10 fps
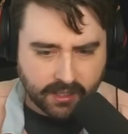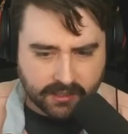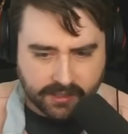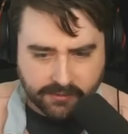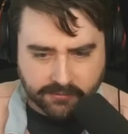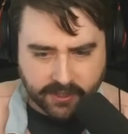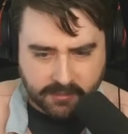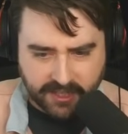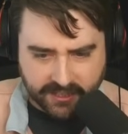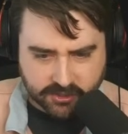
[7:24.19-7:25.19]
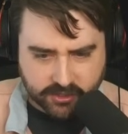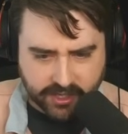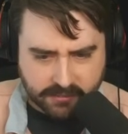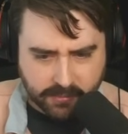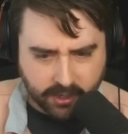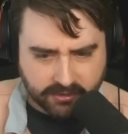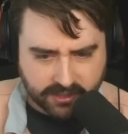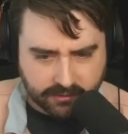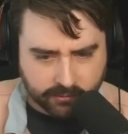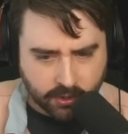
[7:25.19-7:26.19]
Living Flame and Azure Strike both
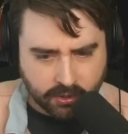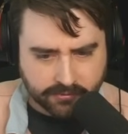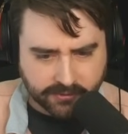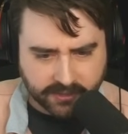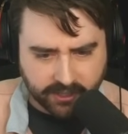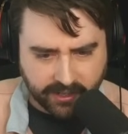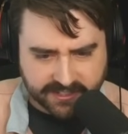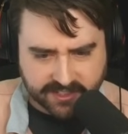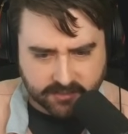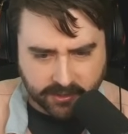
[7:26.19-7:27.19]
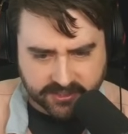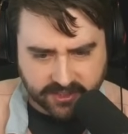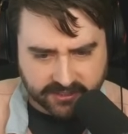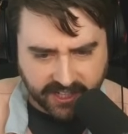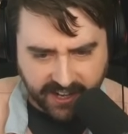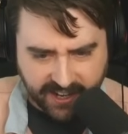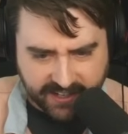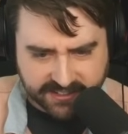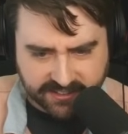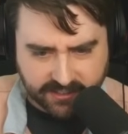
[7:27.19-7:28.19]
roll for their Essence Burst on
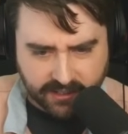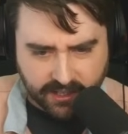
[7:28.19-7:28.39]
cast.